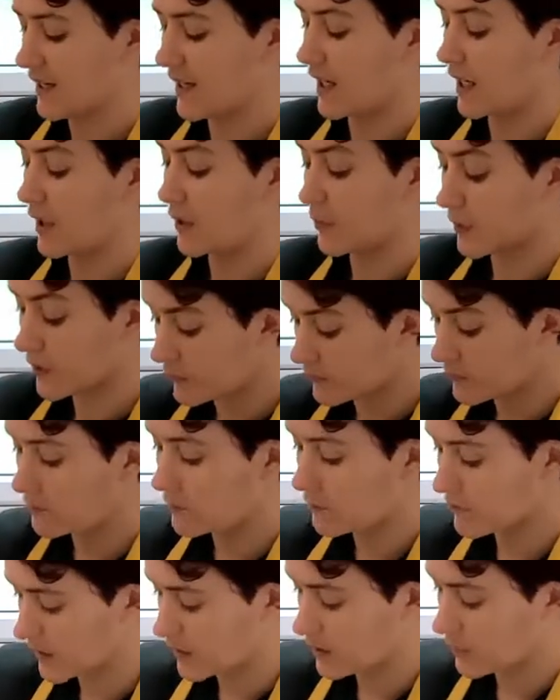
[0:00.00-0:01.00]
I won't
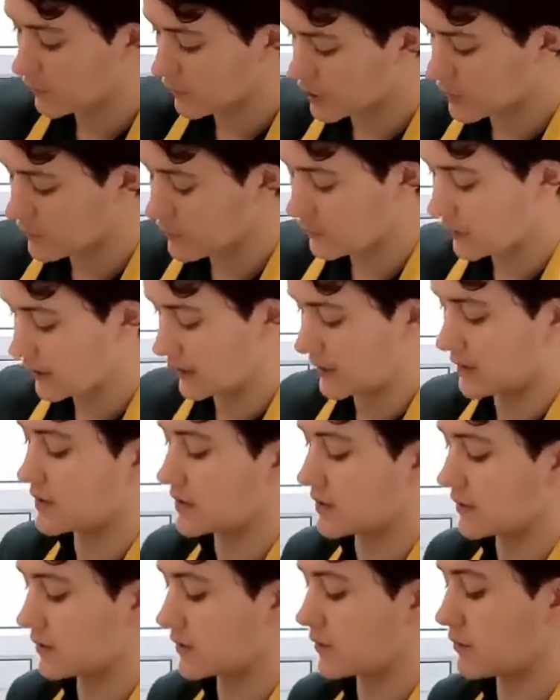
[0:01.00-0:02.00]
make you watch me put
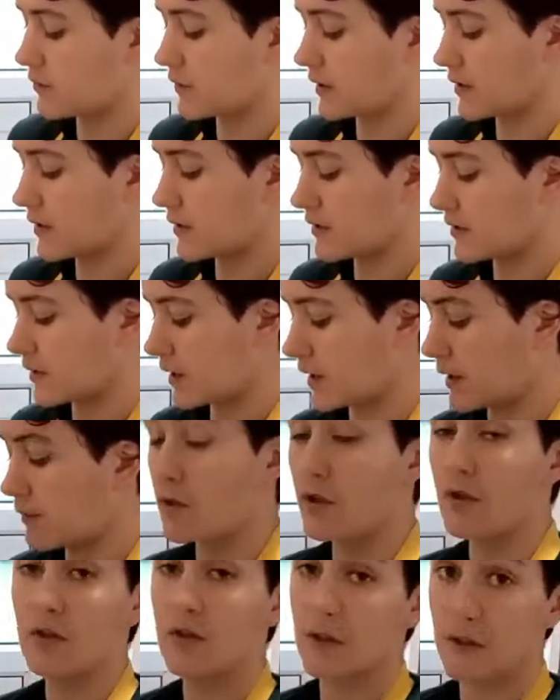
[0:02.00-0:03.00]
icing on because I'm
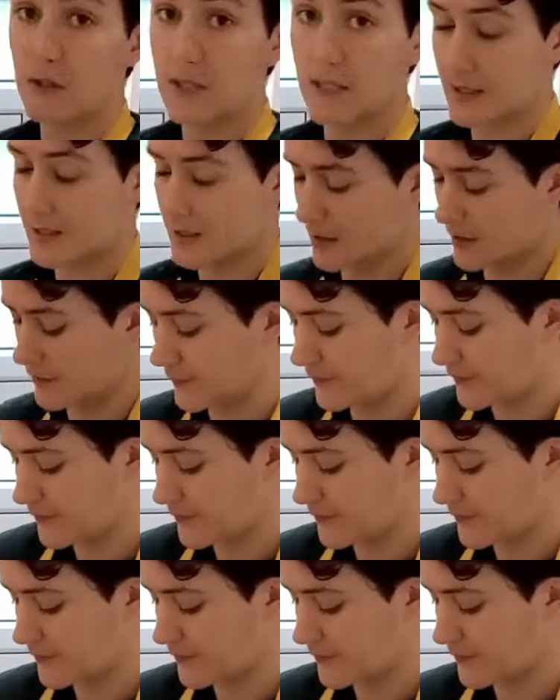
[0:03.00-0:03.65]
not good at it,